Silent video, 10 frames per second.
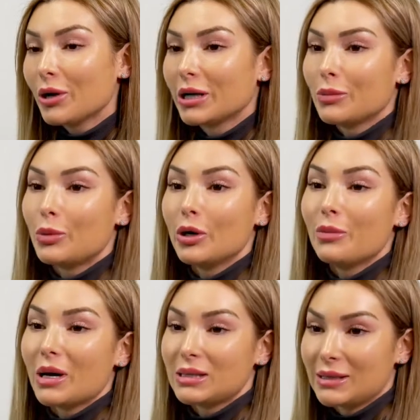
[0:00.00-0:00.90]
going to
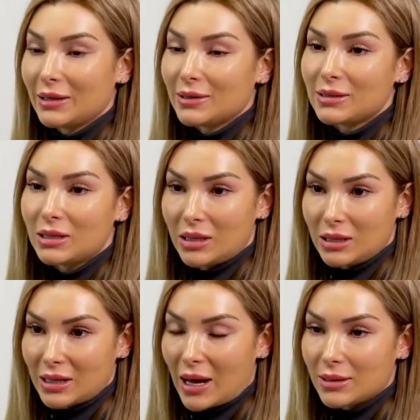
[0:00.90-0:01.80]
put my skills to
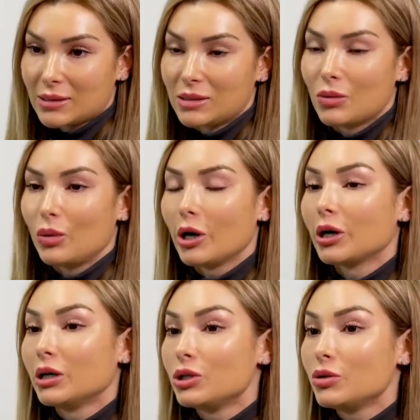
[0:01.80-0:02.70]
the test. We
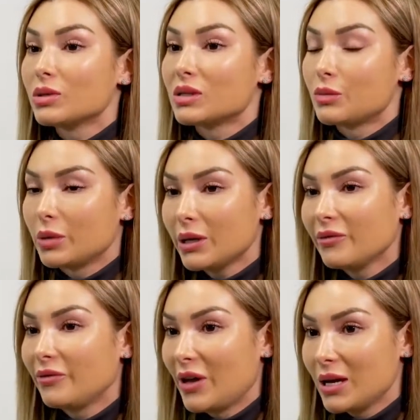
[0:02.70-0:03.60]
are going to do a split
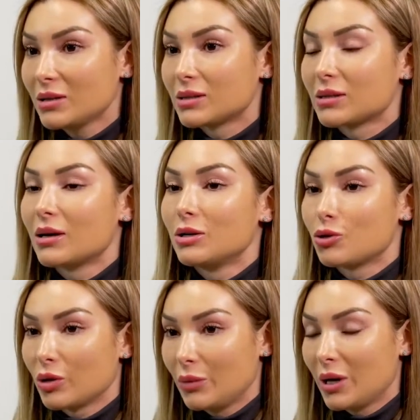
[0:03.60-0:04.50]
face
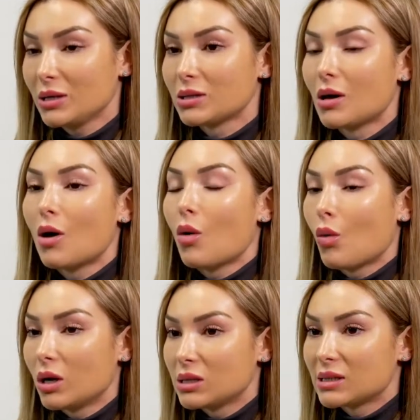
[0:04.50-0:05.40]
treatment,
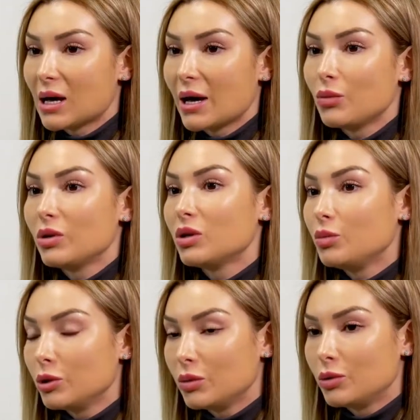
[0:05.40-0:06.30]
one side with the Beauty